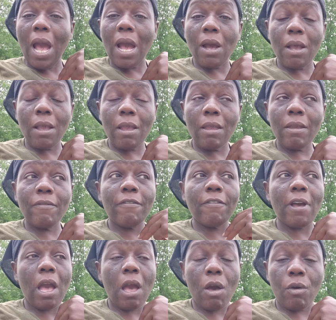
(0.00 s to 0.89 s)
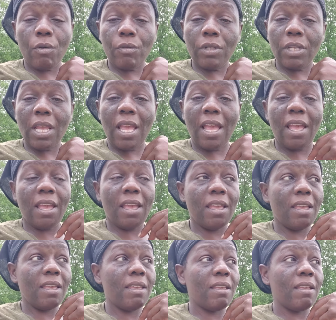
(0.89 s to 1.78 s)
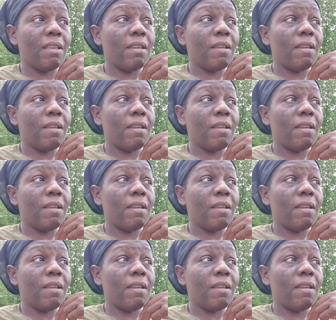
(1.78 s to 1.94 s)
I found a